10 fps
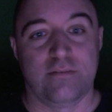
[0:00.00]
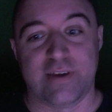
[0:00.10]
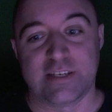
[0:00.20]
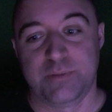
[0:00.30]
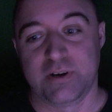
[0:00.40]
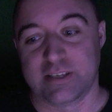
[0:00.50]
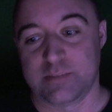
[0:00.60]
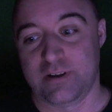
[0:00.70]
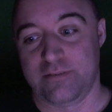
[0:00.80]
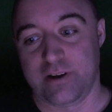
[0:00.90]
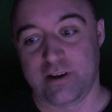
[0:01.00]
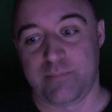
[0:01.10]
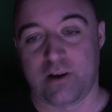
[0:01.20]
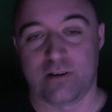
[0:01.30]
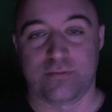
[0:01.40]
Facebook has been a very
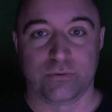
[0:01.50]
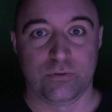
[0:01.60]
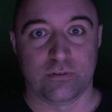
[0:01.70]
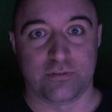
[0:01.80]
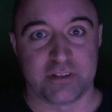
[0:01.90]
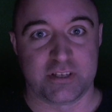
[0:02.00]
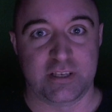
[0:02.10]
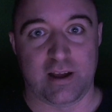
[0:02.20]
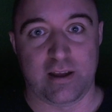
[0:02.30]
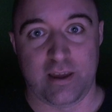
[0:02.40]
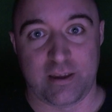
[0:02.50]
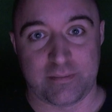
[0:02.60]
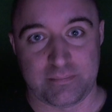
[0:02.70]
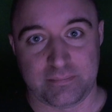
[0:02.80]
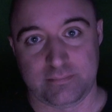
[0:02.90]
powerful tool for the CIA.
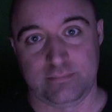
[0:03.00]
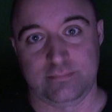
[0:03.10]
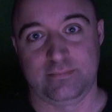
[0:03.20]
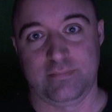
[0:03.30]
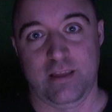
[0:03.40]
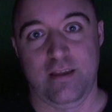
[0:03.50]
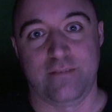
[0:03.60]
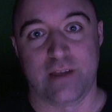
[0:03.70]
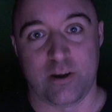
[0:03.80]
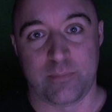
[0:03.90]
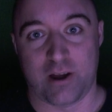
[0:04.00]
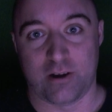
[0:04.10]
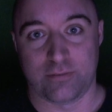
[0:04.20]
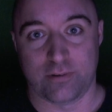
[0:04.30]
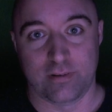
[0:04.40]
Very
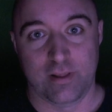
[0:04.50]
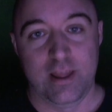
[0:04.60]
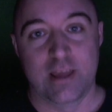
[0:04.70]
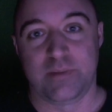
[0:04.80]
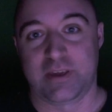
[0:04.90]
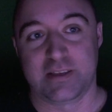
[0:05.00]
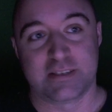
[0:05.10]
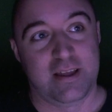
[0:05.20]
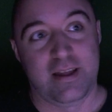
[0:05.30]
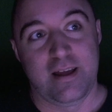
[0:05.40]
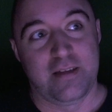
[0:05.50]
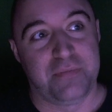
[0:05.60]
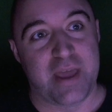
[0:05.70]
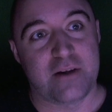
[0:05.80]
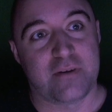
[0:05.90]
powerful, because
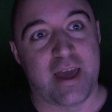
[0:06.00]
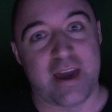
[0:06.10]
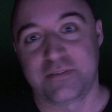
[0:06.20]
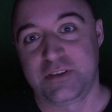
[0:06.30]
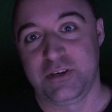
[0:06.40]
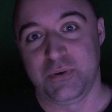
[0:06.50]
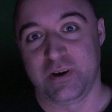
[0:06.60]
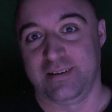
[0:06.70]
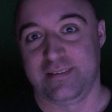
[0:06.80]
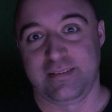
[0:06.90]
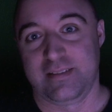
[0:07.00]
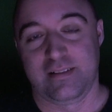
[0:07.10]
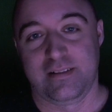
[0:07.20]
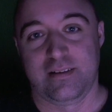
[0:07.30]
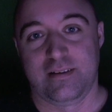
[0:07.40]
they don't have to
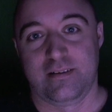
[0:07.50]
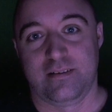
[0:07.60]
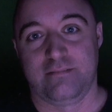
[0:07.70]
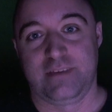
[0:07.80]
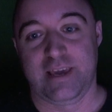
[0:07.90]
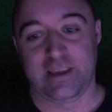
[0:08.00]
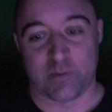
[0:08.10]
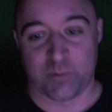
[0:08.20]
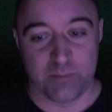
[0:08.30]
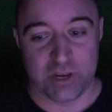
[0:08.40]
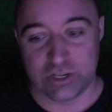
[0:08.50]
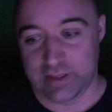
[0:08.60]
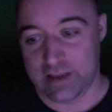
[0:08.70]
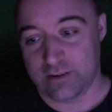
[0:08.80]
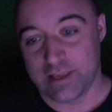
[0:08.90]
get your permission.
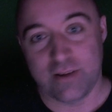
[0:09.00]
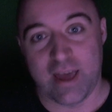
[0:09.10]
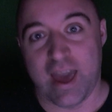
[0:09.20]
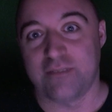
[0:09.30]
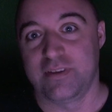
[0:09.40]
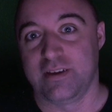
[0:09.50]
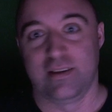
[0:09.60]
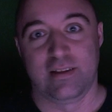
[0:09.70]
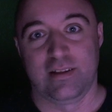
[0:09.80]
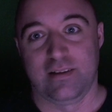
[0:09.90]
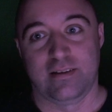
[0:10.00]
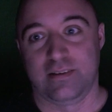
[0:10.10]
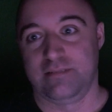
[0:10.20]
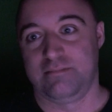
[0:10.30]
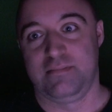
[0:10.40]
They don't have to.
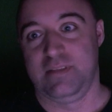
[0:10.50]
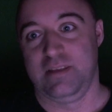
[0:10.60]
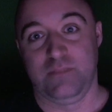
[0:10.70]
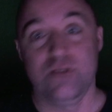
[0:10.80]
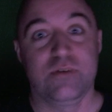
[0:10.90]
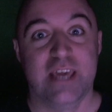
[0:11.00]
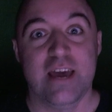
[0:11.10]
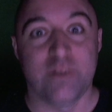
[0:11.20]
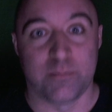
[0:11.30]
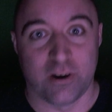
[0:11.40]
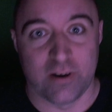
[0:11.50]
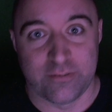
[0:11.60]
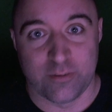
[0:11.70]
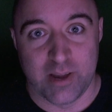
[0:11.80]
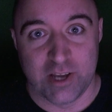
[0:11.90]
You give them your
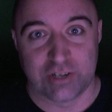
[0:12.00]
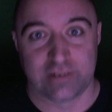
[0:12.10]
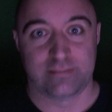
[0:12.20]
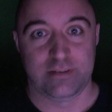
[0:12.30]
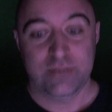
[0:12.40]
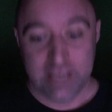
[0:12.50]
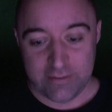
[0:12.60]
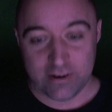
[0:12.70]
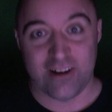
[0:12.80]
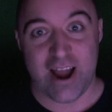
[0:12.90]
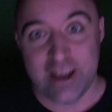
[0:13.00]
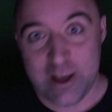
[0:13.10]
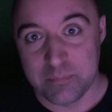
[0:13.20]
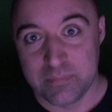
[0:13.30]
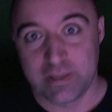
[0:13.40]
information. You give it right
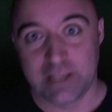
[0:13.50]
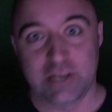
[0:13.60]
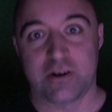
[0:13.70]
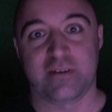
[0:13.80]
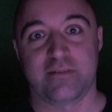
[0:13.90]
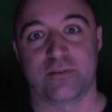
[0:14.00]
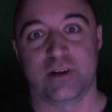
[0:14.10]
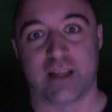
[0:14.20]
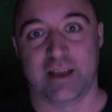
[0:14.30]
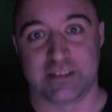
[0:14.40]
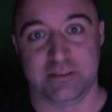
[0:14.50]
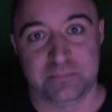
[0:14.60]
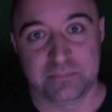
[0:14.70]
up, and you don't even realize it.